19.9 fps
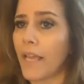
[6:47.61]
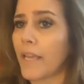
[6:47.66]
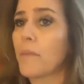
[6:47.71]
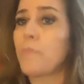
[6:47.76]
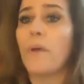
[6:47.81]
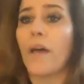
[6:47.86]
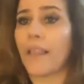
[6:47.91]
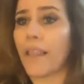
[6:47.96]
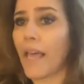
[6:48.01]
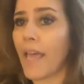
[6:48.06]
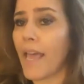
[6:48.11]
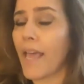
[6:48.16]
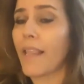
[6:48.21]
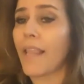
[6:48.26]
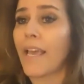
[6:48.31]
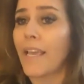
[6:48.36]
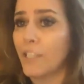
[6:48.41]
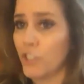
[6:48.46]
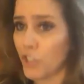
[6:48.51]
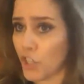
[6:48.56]
like
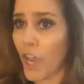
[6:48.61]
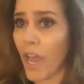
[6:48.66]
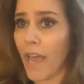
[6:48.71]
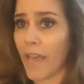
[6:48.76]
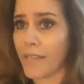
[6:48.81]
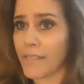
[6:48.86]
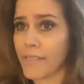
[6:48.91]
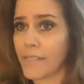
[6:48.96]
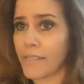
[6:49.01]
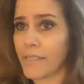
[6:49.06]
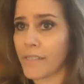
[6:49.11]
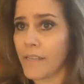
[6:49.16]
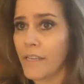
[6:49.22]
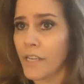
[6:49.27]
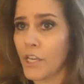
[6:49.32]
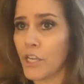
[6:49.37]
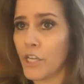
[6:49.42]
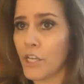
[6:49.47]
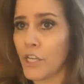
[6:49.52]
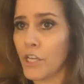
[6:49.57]
ballet, like
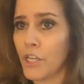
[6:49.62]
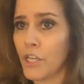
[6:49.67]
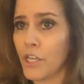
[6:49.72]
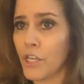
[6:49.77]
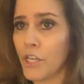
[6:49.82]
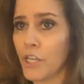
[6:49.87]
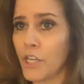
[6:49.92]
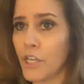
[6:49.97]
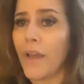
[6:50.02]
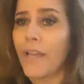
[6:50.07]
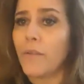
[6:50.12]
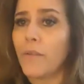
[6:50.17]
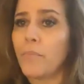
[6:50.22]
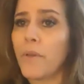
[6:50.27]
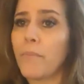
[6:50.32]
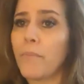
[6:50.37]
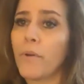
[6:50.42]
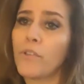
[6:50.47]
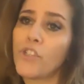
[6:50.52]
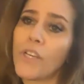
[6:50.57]
jazz, you know, and
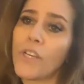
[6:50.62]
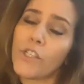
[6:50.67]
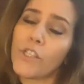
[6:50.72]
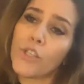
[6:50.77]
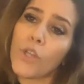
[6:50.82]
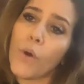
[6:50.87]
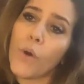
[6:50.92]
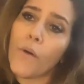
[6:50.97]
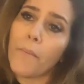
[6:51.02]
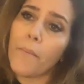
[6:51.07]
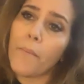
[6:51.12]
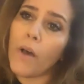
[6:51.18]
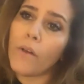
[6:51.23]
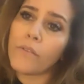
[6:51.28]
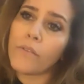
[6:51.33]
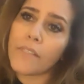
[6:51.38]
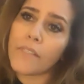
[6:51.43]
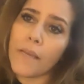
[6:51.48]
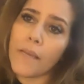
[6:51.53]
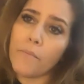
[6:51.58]
people just know
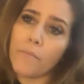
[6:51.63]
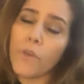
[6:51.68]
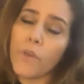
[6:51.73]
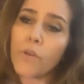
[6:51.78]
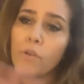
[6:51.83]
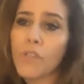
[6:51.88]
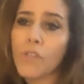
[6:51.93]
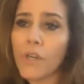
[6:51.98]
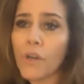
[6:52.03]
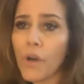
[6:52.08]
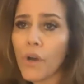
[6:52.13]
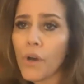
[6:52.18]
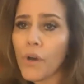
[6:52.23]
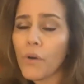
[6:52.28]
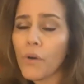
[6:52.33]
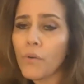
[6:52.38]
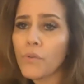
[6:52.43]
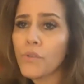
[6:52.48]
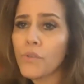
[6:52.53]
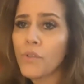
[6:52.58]
about some
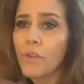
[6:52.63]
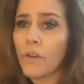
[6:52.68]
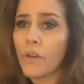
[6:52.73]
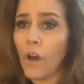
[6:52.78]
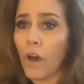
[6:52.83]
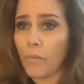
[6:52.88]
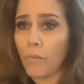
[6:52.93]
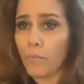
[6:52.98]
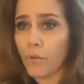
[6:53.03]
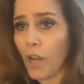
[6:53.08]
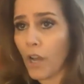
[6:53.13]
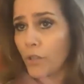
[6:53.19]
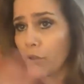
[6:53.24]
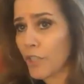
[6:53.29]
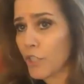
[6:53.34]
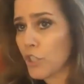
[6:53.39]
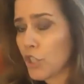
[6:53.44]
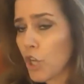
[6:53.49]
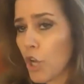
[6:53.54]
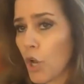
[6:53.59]
musicals,
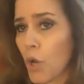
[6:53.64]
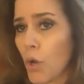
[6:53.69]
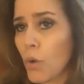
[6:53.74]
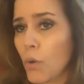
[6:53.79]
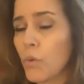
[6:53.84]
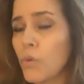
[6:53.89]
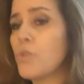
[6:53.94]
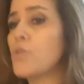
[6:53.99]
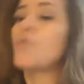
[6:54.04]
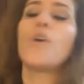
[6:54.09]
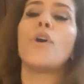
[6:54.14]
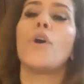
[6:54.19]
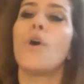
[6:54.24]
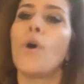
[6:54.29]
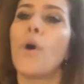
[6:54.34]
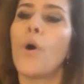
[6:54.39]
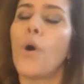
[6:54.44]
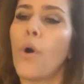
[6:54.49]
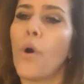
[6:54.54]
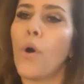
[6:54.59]
Broadway shows,
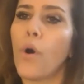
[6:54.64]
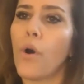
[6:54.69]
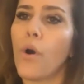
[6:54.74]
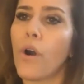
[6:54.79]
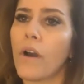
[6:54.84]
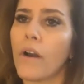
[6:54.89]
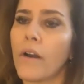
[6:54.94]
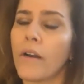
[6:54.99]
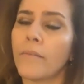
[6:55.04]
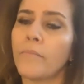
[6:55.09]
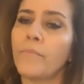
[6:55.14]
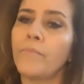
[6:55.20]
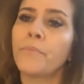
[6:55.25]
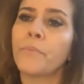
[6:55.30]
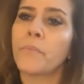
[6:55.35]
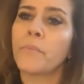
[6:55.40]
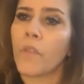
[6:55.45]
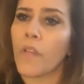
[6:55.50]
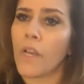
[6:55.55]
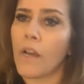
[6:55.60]
or
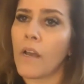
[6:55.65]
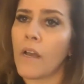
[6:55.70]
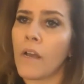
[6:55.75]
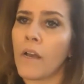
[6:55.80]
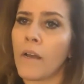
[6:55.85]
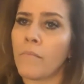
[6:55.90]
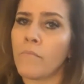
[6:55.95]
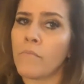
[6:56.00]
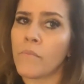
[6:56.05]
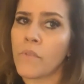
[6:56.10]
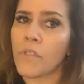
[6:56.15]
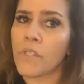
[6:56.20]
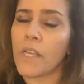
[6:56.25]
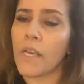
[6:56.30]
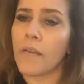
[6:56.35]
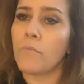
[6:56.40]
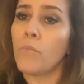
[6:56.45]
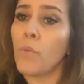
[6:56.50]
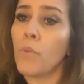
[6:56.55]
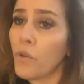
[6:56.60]

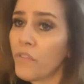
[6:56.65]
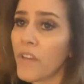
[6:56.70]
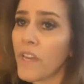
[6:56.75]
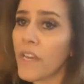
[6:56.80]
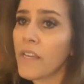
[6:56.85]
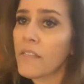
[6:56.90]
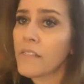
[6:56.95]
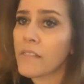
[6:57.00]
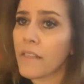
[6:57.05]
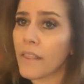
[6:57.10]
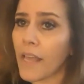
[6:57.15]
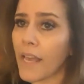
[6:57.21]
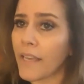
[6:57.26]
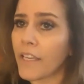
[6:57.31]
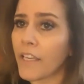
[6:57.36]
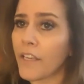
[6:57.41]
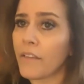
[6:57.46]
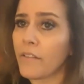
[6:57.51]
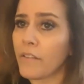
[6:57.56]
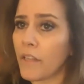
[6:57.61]
some movies
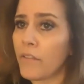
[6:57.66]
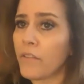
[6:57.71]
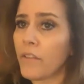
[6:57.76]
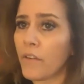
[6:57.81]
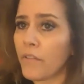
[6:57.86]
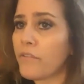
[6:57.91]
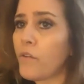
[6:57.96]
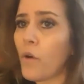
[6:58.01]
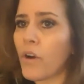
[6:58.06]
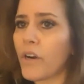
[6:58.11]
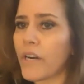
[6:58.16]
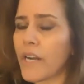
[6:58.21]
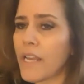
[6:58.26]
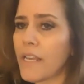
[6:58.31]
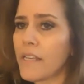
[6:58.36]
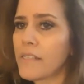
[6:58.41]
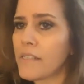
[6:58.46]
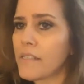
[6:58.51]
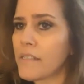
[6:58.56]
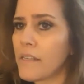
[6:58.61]
like in the
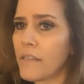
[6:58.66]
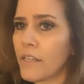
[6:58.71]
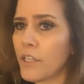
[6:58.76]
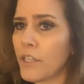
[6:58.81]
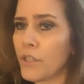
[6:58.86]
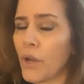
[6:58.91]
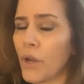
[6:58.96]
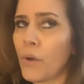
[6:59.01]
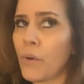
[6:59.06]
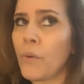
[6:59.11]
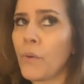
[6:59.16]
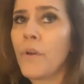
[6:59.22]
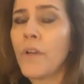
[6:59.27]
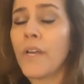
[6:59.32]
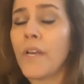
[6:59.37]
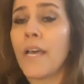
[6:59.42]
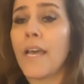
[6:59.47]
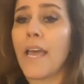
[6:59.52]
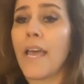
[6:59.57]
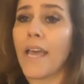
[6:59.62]
40s, you know.
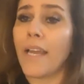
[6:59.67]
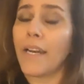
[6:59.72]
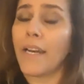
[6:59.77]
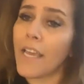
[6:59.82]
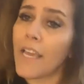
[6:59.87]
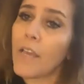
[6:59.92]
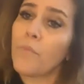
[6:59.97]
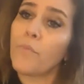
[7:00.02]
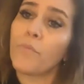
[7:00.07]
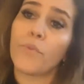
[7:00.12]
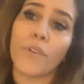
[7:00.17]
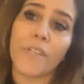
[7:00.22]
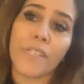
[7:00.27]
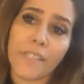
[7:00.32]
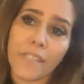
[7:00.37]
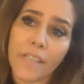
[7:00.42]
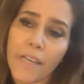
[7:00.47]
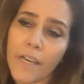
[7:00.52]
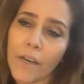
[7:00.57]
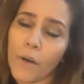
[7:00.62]
And in
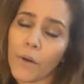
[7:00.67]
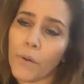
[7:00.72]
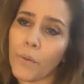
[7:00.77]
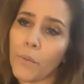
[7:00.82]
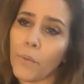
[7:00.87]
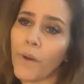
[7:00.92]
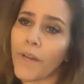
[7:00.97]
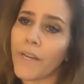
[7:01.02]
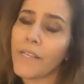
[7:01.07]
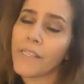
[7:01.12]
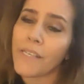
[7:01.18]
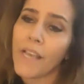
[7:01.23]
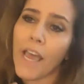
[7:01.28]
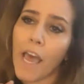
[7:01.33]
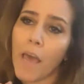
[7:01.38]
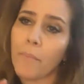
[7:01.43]
Brazil, what is